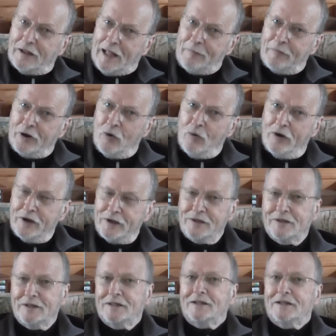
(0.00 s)
hammering
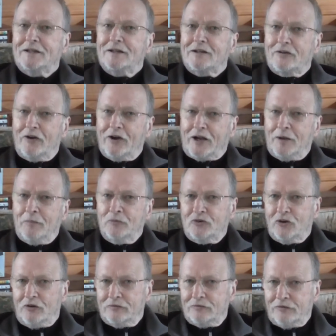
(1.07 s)
away, light
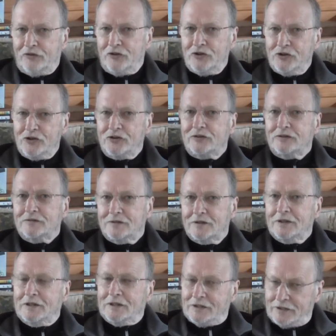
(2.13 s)
comes on, third,
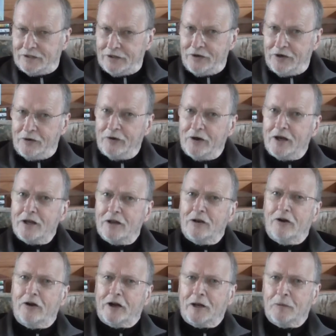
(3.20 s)
going away,
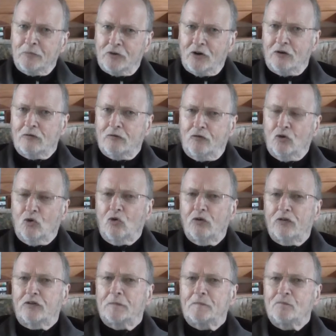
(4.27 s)
light comes on,
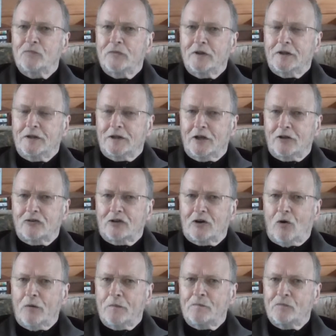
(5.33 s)
fourth, and
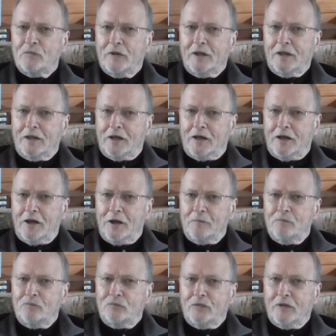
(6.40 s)
so
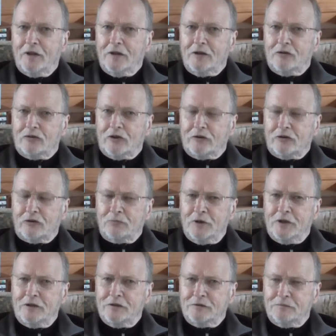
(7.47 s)
on. So it does
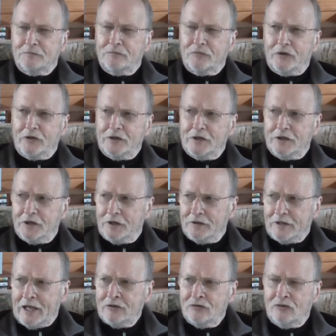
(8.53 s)
mean
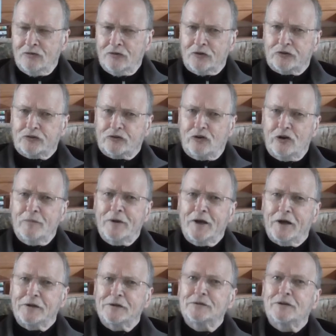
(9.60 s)
the engine's not screaming
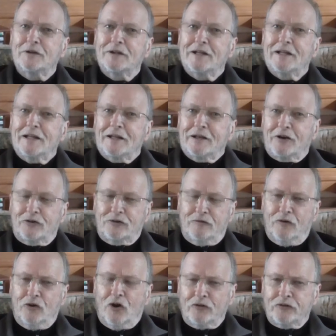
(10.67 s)
at you because
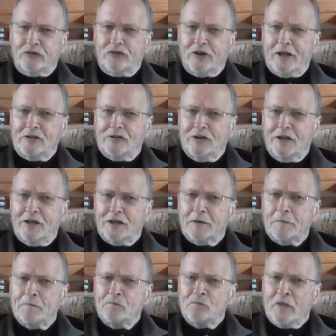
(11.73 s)
you've forgotten to change gear.